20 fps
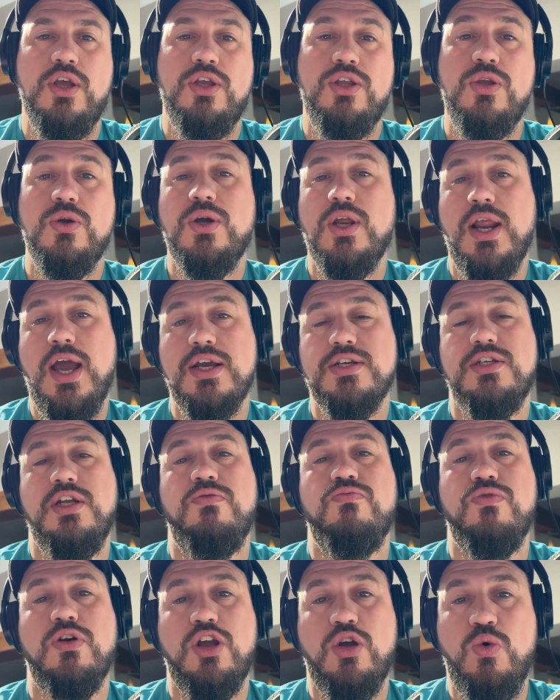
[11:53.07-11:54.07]
you can actually
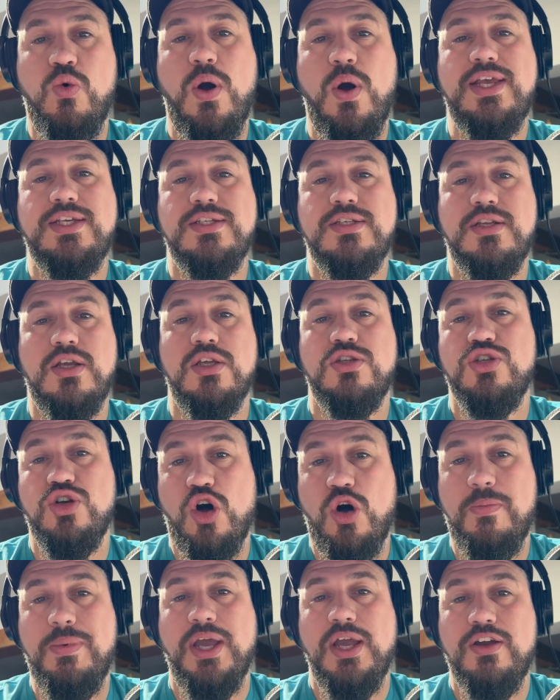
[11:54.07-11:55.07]
request a
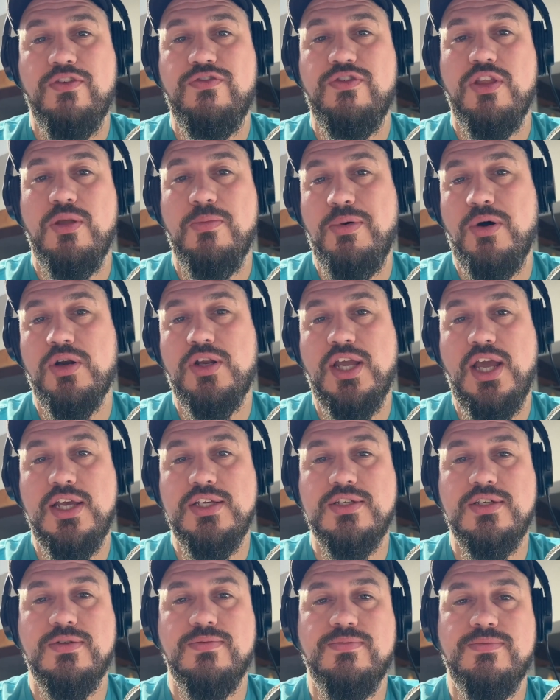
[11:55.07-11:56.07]
topic for the podcast